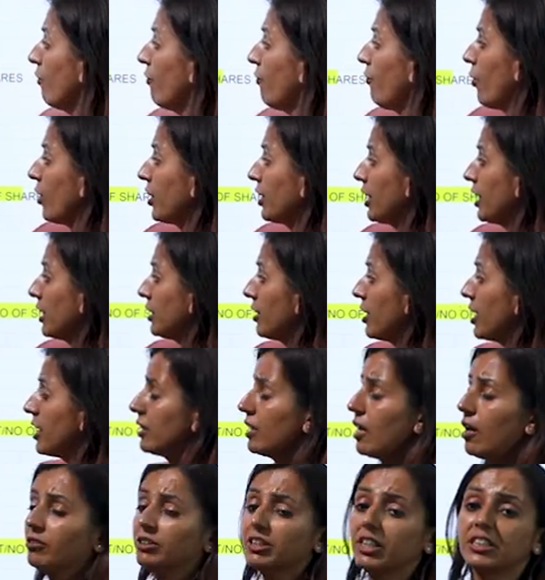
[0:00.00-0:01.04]

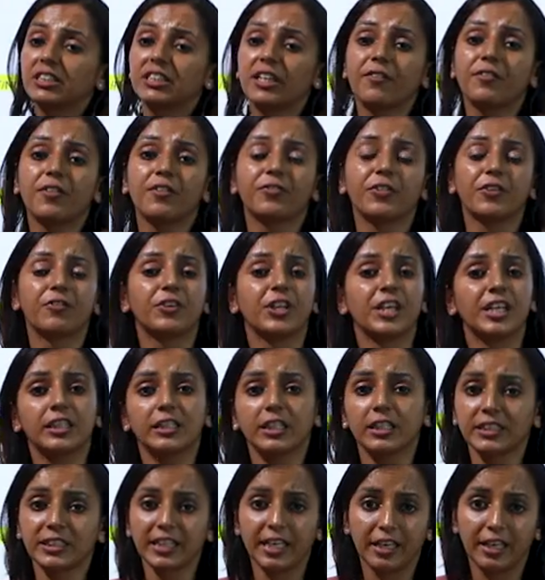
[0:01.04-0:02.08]
43,750 in
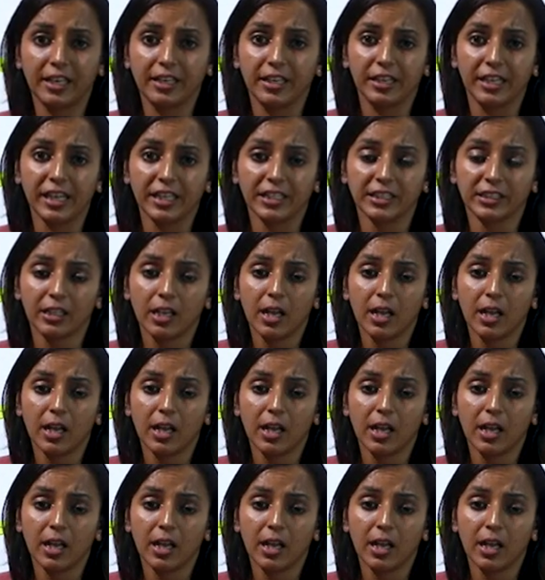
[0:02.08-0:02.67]
the second case.